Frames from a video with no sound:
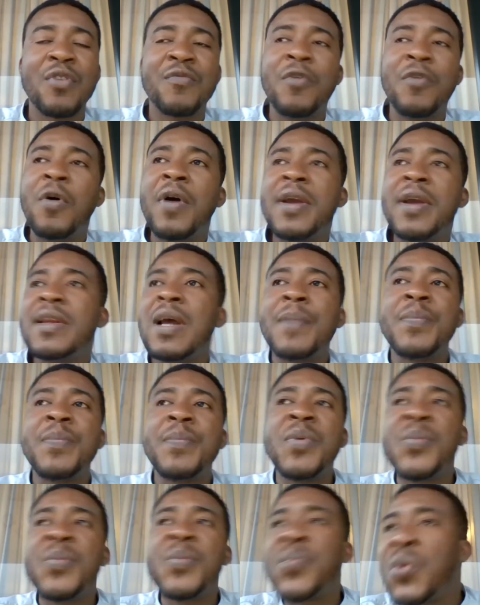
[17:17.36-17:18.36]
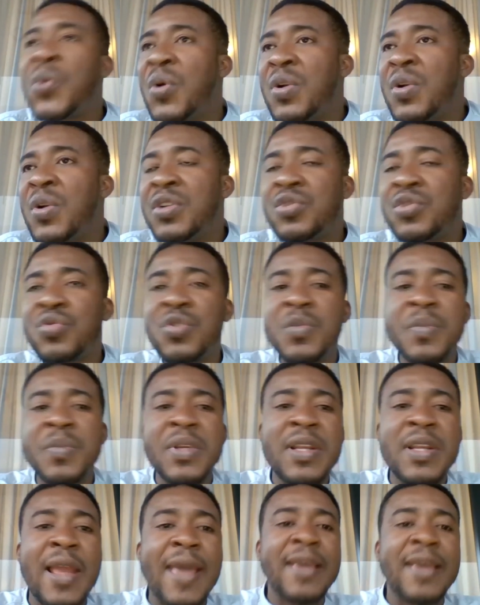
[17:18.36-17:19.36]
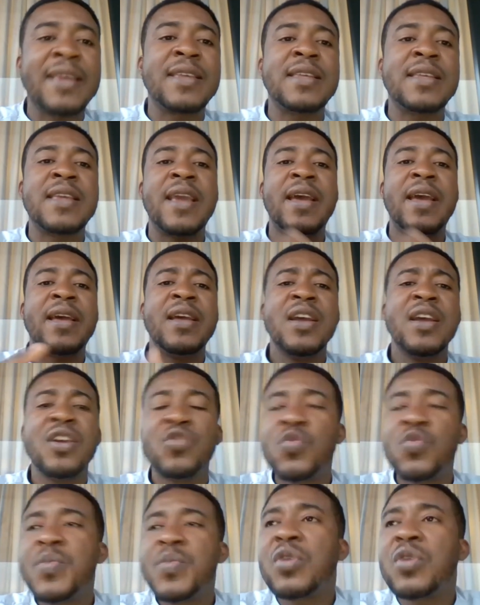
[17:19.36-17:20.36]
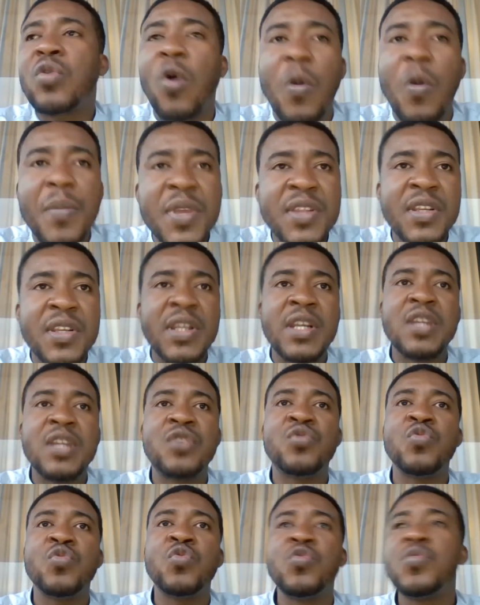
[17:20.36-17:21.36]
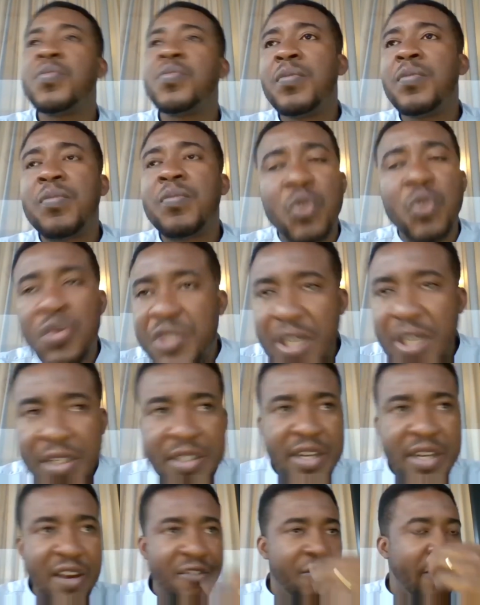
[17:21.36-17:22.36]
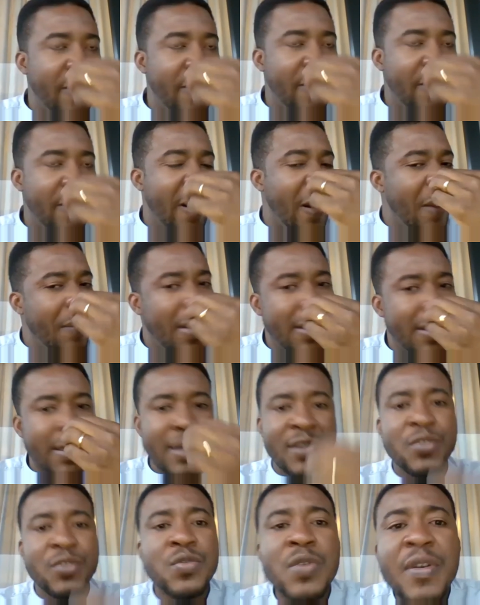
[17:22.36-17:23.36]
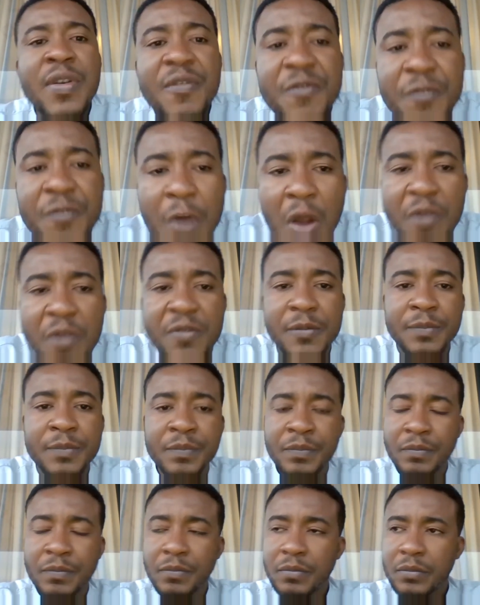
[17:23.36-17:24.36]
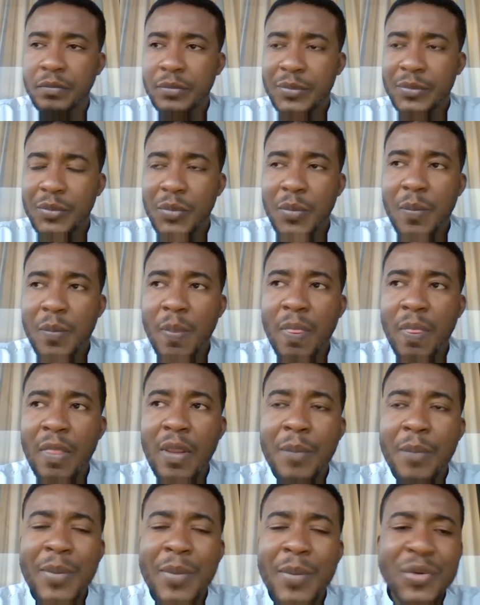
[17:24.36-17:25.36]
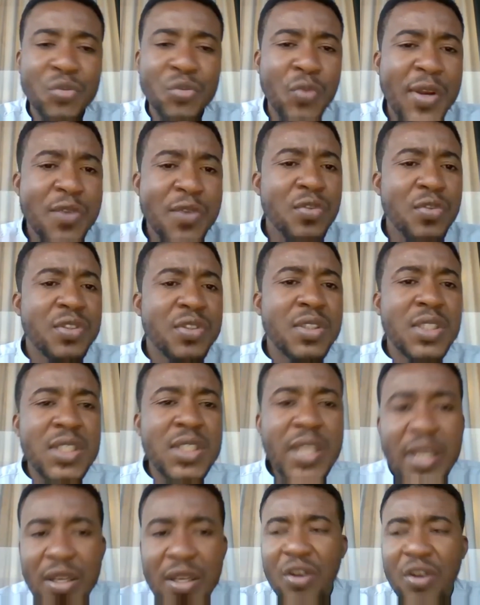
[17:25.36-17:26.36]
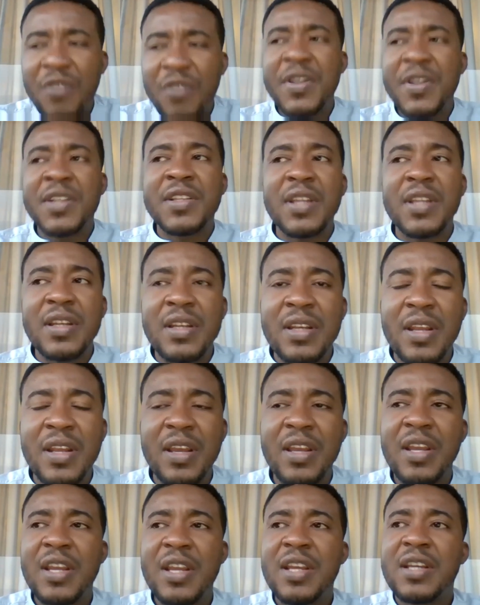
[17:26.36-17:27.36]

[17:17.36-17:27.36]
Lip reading: For other people, it will be like, yeah, to be committed to protect the environment and so on forth. But when you think of it and the